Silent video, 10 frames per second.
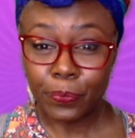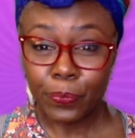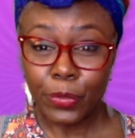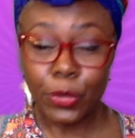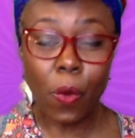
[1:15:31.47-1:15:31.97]

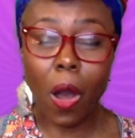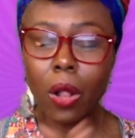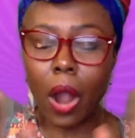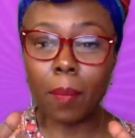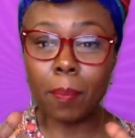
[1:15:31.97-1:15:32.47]
you all
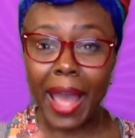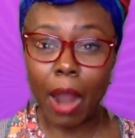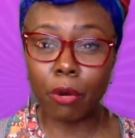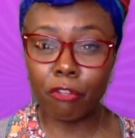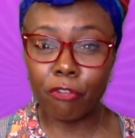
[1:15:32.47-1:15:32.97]
are
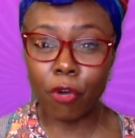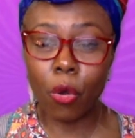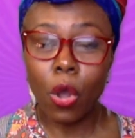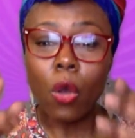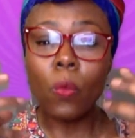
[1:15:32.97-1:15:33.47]

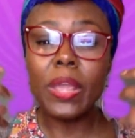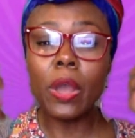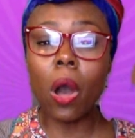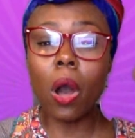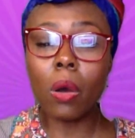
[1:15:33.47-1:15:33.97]
powerful. We
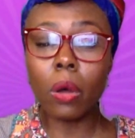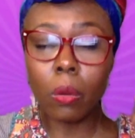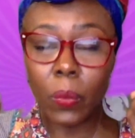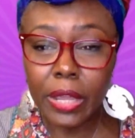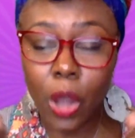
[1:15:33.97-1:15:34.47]

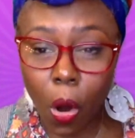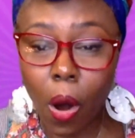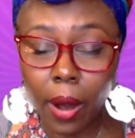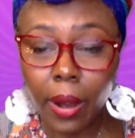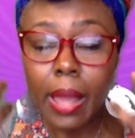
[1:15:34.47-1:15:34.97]

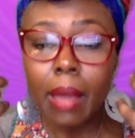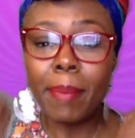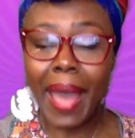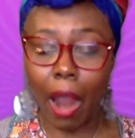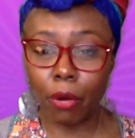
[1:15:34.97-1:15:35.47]
are
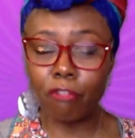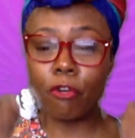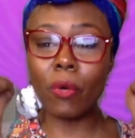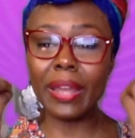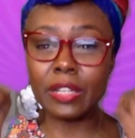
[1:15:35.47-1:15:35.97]

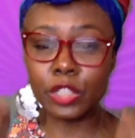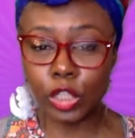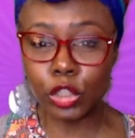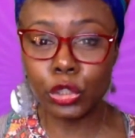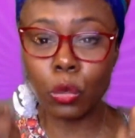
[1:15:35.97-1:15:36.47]
powerful,
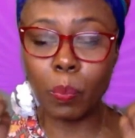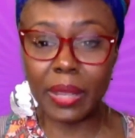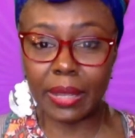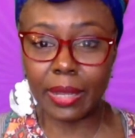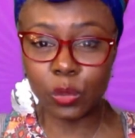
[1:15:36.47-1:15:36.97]
intentional
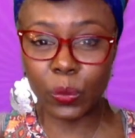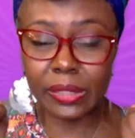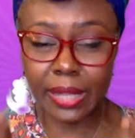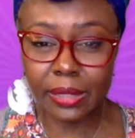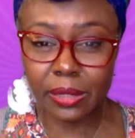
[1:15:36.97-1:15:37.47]
beings. We
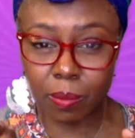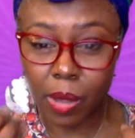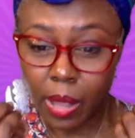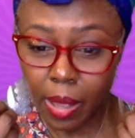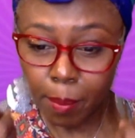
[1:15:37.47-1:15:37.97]
set some
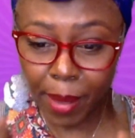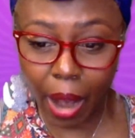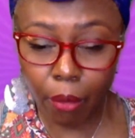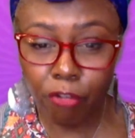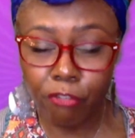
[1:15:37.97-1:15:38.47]

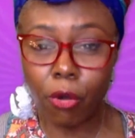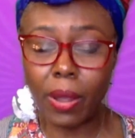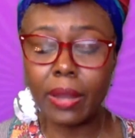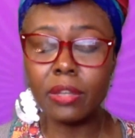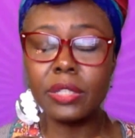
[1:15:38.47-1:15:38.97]
powerful
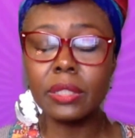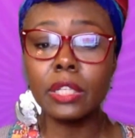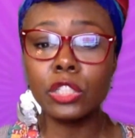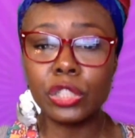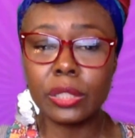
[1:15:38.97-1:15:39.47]
and
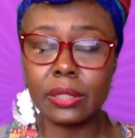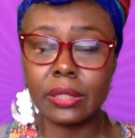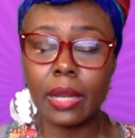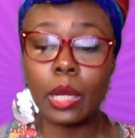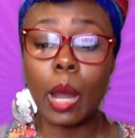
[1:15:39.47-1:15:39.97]
delicious
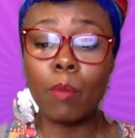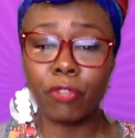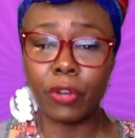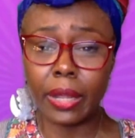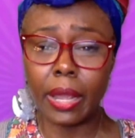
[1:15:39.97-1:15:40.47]
and
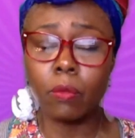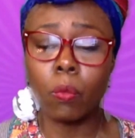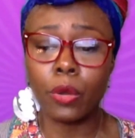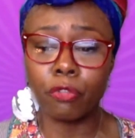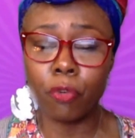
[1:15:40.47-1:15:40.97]
comforting and
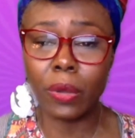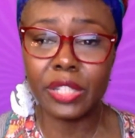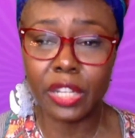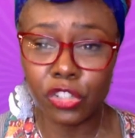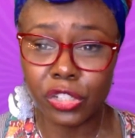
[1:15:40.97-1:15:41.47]
wonderful
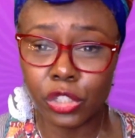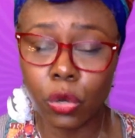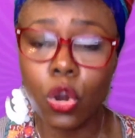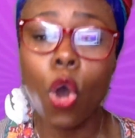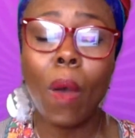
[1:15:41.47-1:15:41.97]
intentions. So
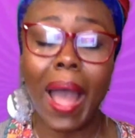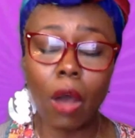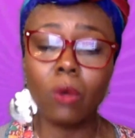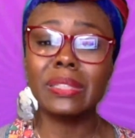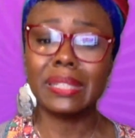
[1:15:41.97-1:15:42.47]
go
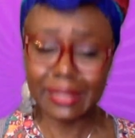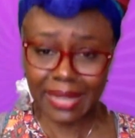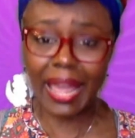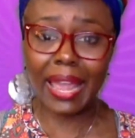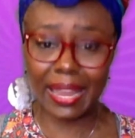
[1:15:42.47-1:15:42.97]
out
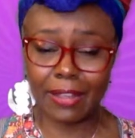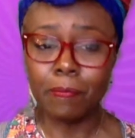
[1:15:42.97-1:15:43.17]
today